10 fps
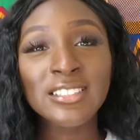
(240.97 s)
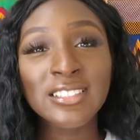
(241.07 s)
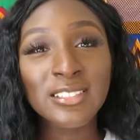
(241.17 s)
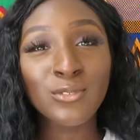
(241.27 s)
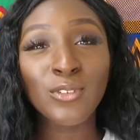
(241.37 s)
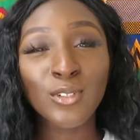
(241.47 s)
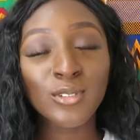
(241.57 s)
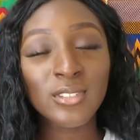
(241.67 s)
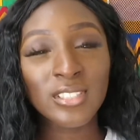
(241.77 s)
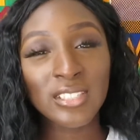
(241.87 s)

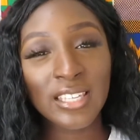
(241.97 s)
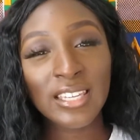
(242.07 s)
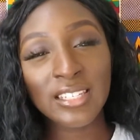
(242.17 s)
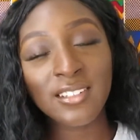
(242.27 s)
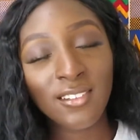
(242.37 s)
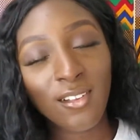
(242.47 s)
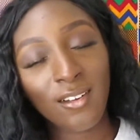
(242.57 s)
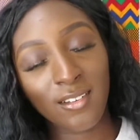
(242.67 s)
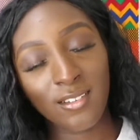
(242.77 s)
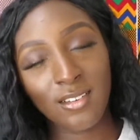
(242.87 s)
difficulty getting
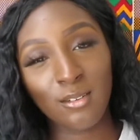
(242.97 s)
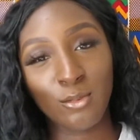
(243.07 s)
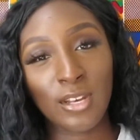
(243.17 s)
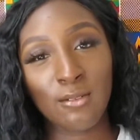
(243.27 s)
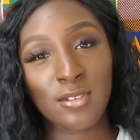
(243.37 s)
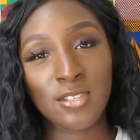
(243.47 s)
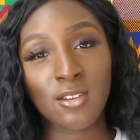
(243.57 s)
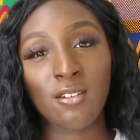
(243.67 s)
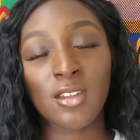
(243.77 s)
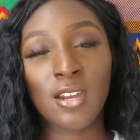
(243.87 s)
along when I was
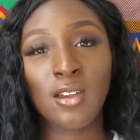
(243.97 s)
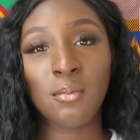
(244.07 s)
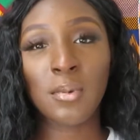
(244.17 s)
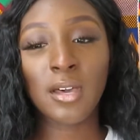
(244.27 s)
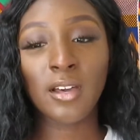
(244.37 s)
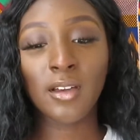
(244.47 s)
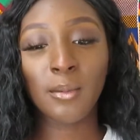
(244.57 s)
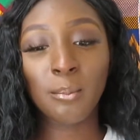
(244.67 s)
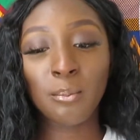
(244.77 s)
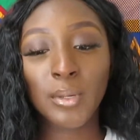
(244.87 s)
growing up,
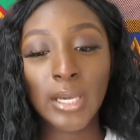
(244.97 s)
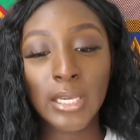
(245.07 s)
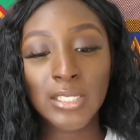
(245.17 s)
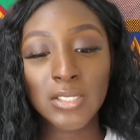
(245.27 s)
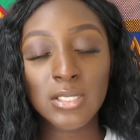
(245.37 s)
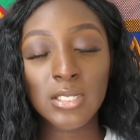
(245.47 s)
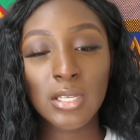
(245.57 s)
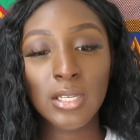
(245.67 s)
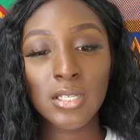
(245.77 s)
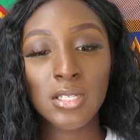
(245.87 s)
um, but
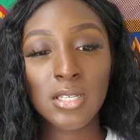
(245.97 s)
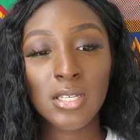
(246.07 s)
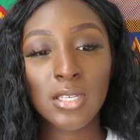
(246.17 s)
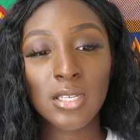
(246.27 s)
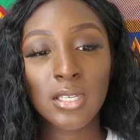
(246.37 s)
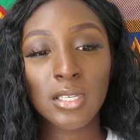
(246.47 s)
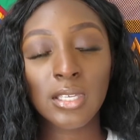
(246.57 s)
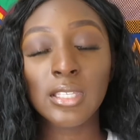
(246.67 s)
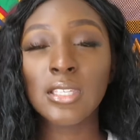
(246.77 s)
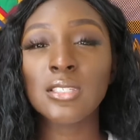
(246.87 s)

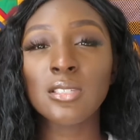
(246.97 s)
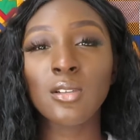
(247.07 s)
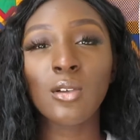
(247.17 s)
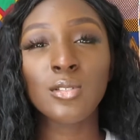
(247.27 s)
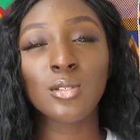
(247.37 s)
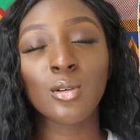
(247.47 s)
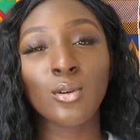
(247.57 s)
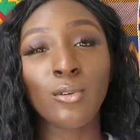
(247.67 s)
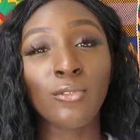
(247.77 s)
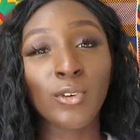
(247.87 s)
like this is
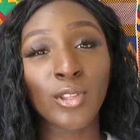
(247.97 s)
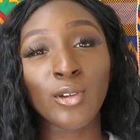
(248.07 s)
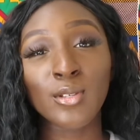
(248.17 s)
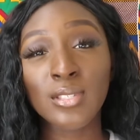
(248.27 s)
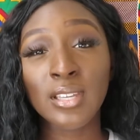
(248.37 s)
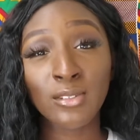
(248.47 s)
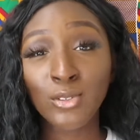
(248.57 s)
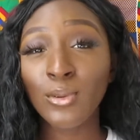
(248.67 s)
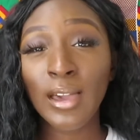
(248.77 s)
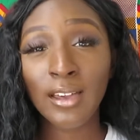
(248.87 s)
also for those that
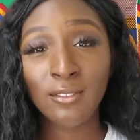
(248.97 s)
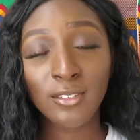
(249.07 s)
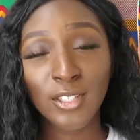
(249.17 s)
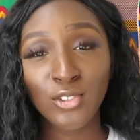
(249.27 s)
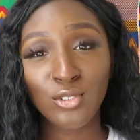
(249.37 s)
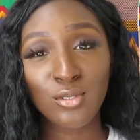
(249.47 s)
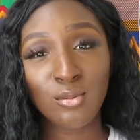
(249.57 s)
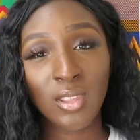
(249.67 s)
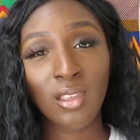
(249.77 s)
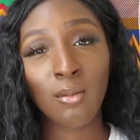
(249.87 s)
do have issues
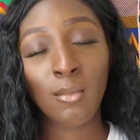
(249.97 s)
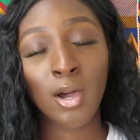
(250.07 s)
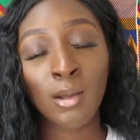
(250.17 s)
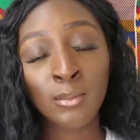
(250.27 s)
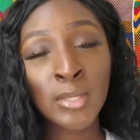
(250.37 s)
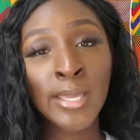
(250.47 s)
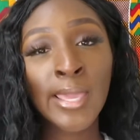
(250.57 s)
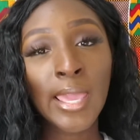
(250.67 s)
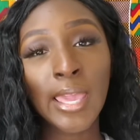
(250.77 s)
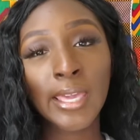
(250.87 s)
with their mom
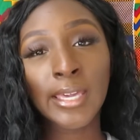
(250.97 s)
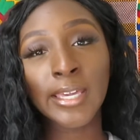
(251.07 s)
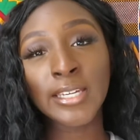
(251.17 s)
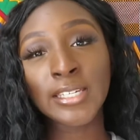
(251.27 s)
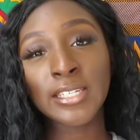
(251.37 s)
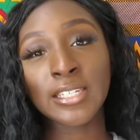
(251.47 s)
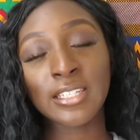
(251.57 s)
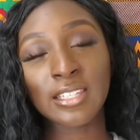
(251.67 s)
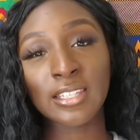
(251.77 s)
and